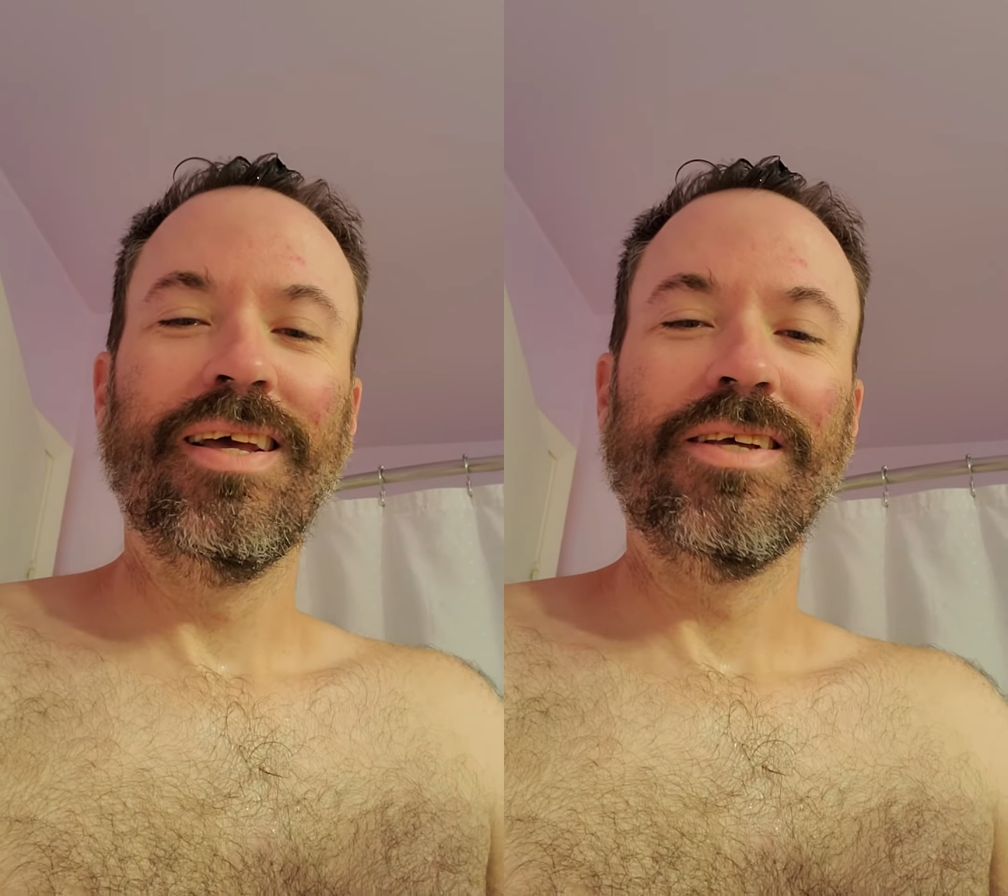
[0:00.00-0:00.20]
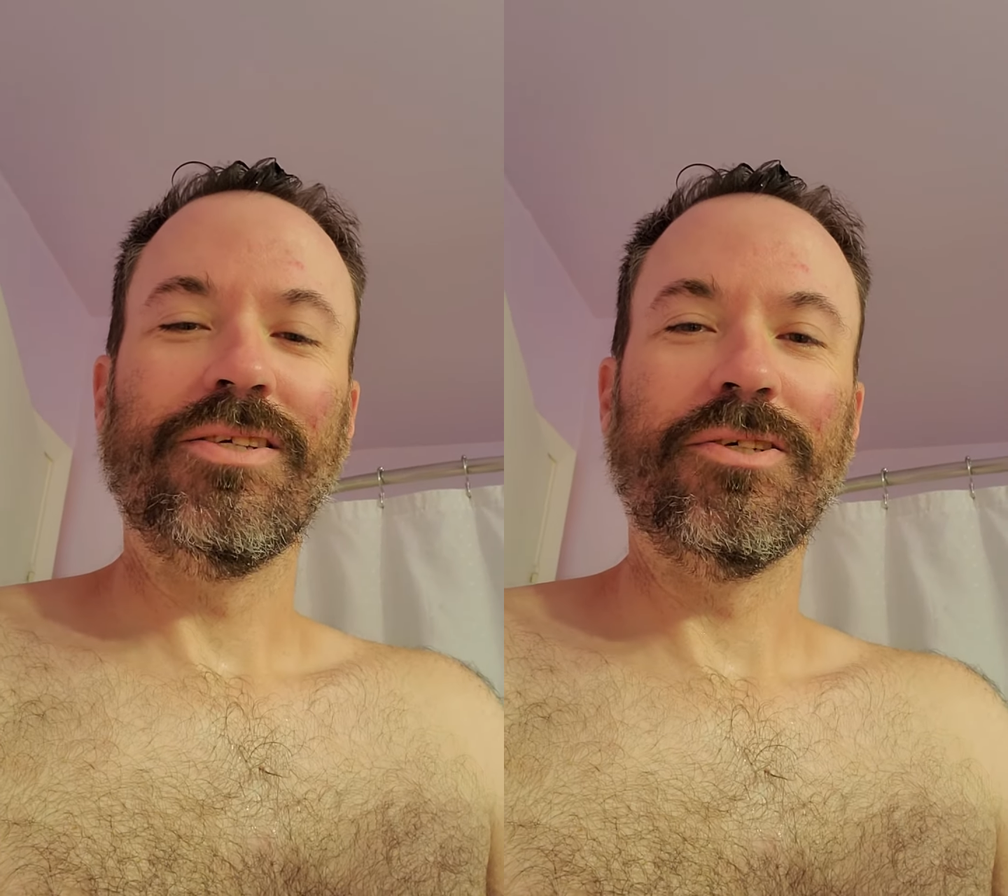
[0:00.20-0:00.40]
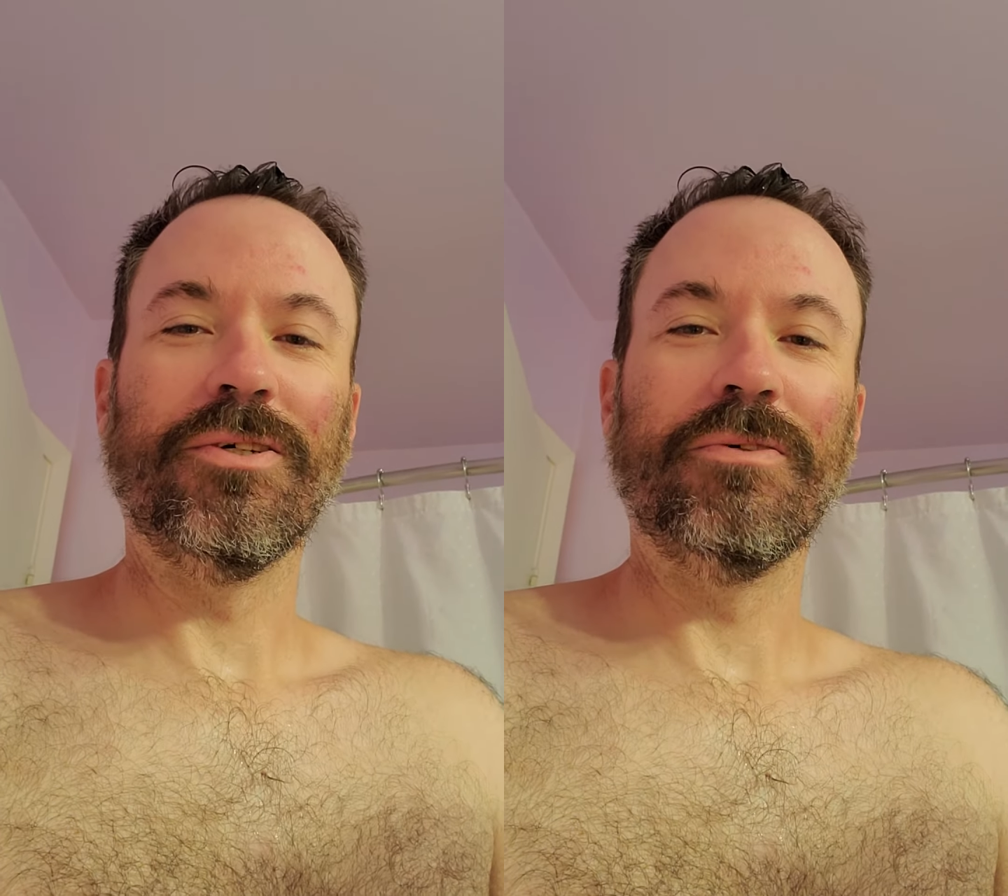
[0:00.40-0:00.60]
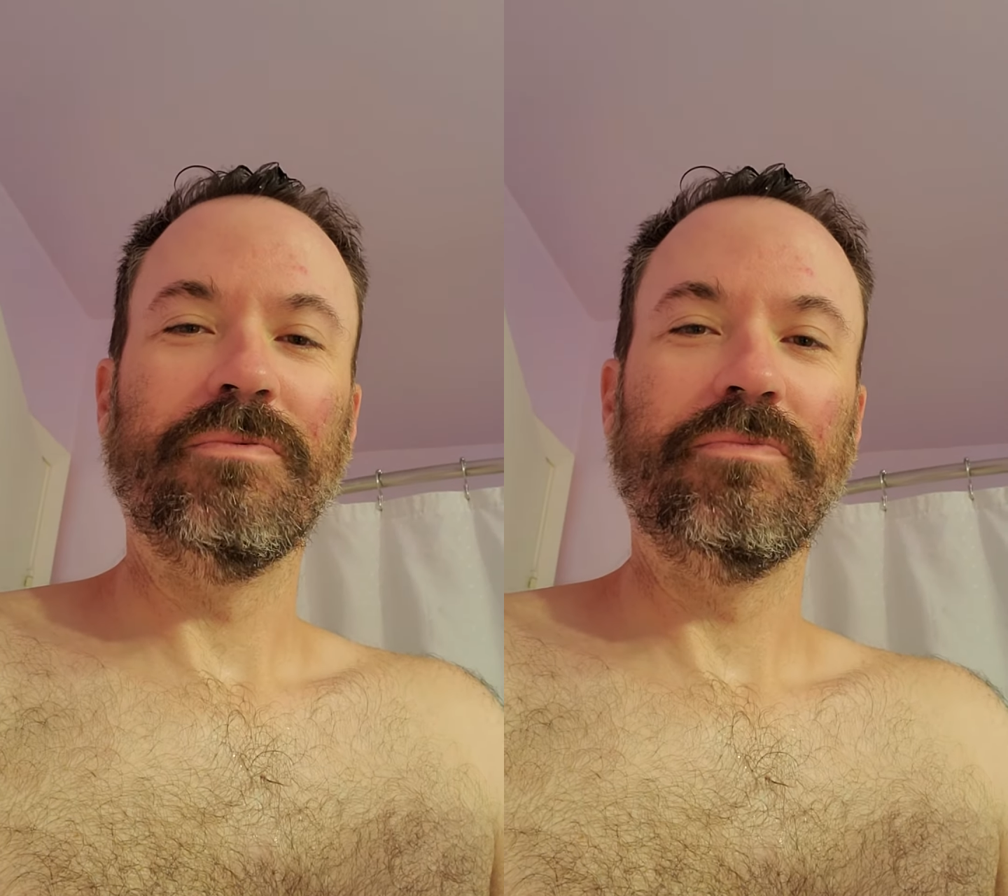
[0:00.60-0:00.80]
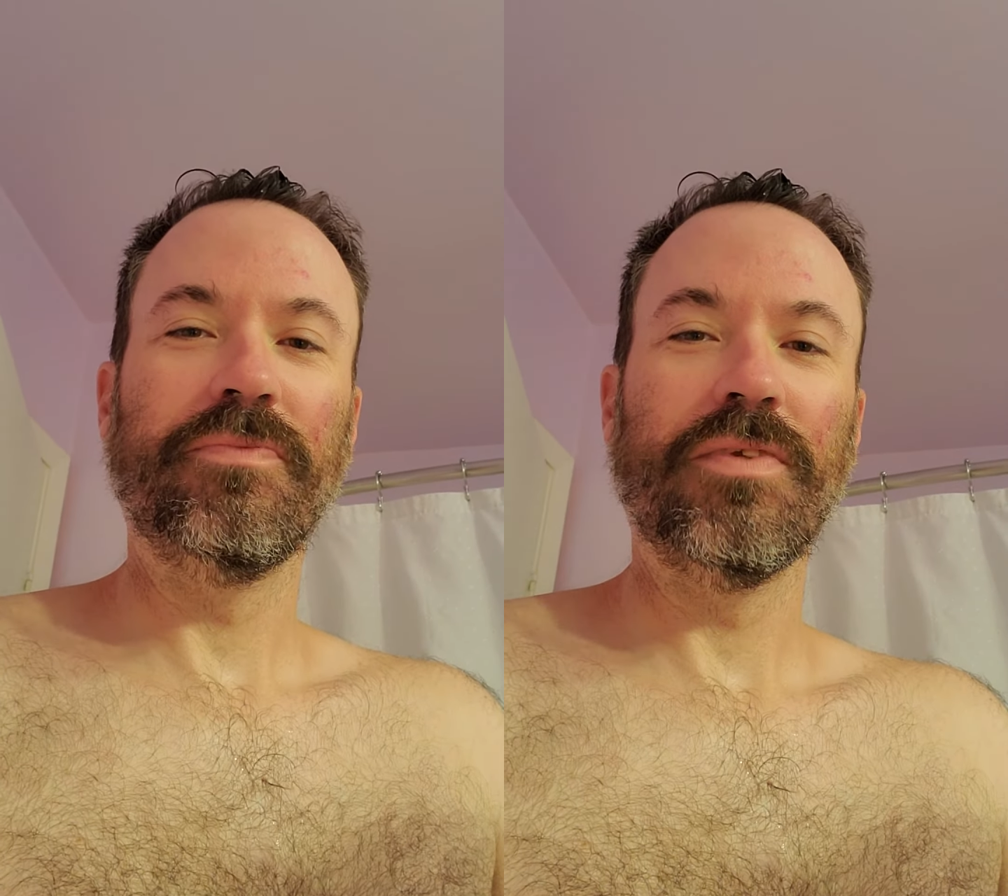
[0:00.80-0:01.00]
So
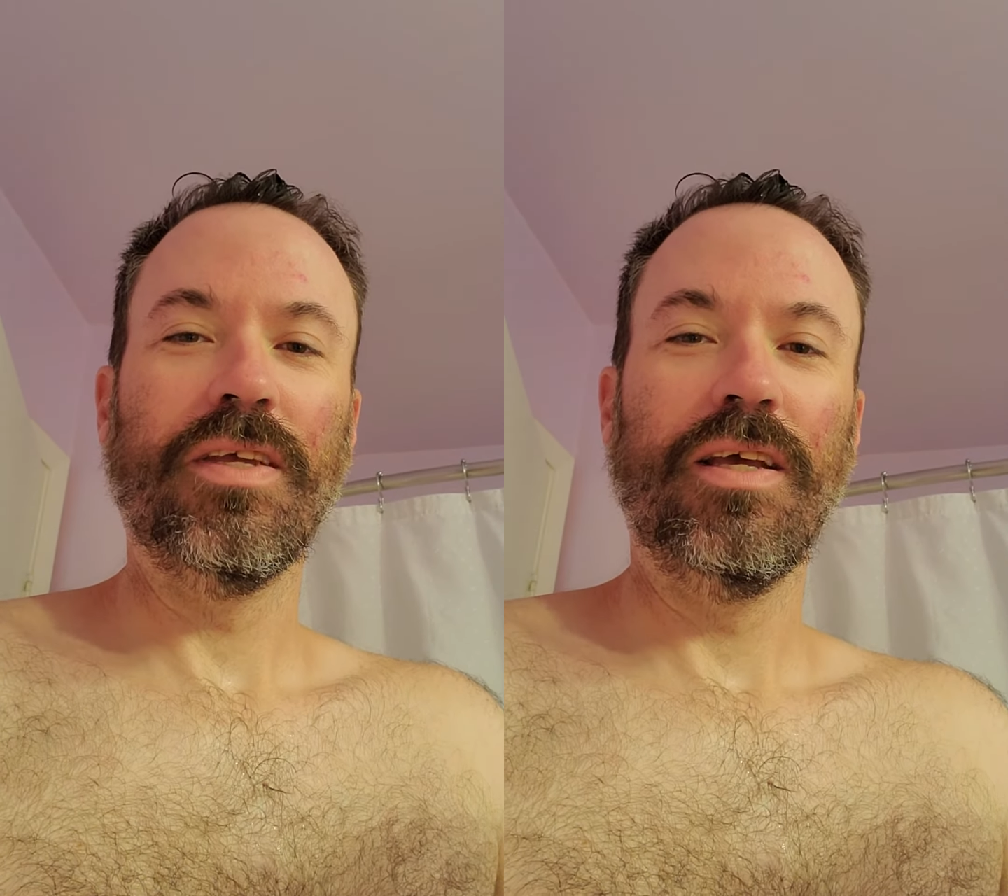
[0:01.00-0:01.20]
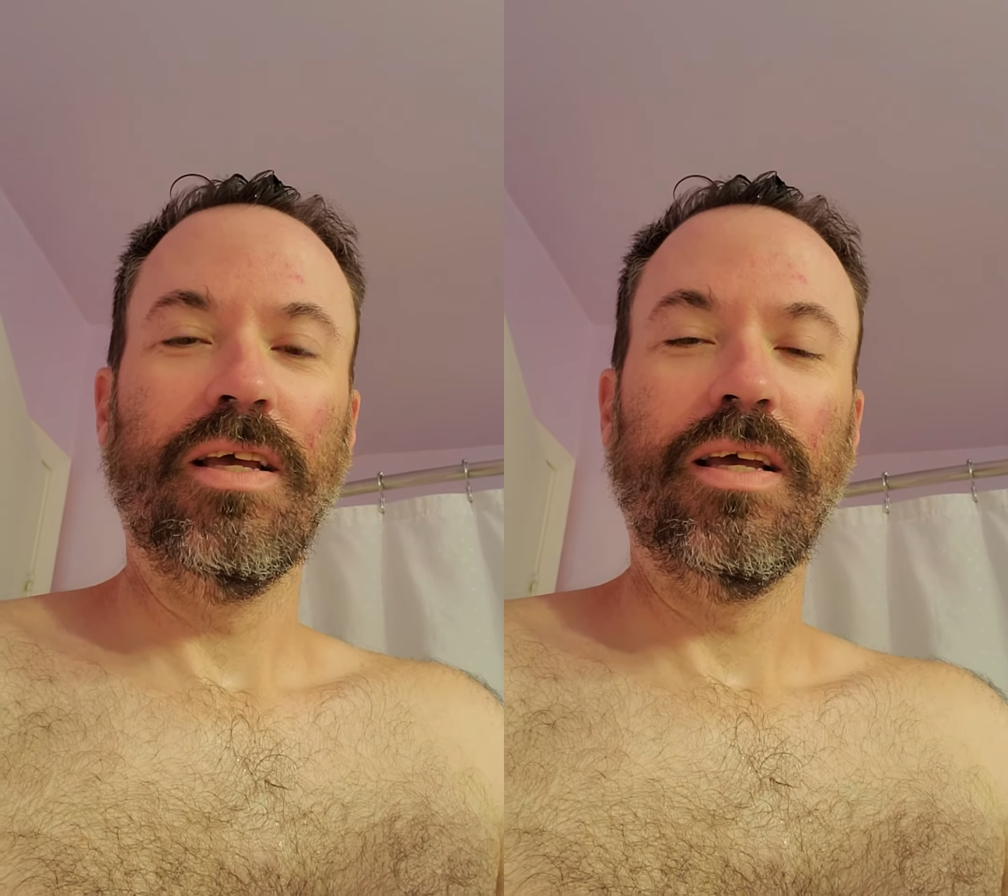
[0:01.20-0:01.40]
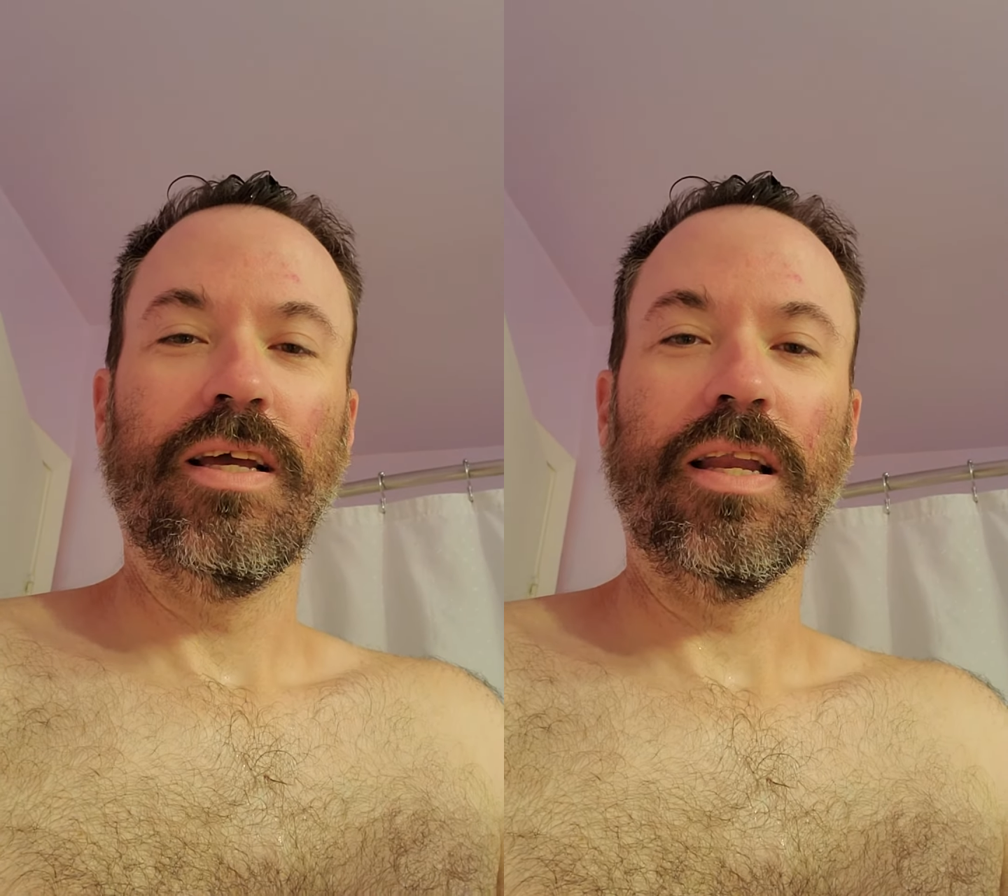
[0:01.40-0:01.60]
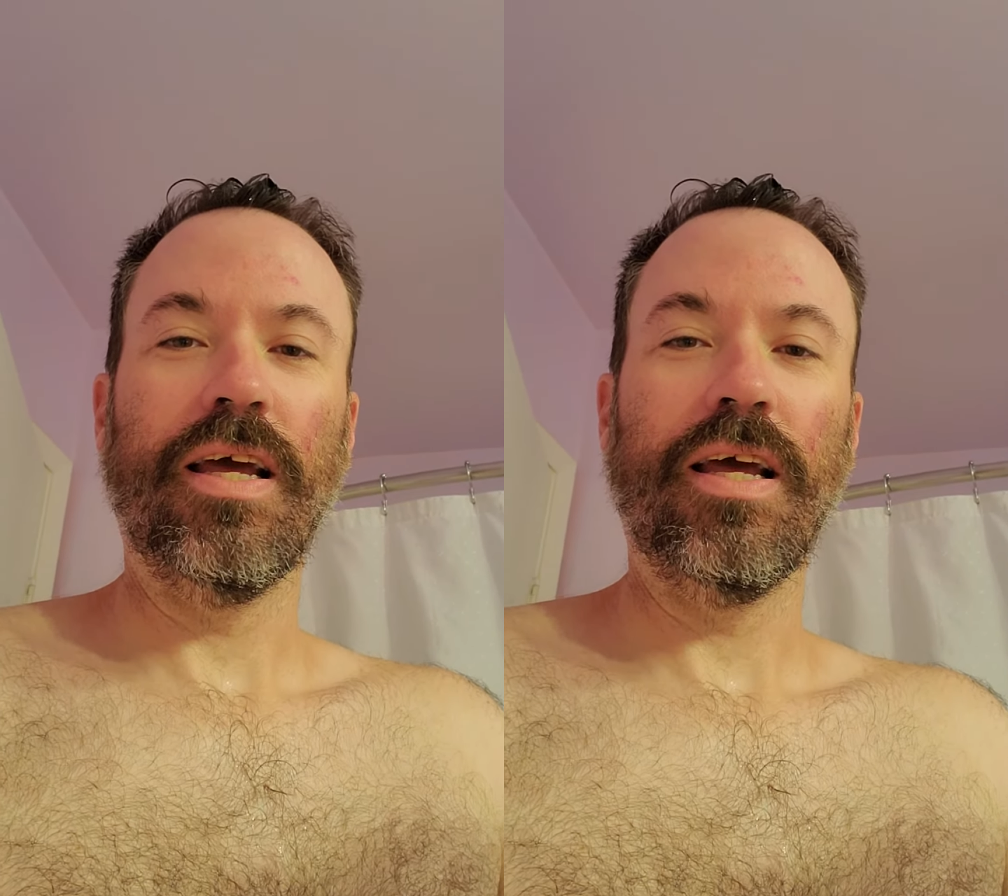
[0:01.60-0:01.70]
I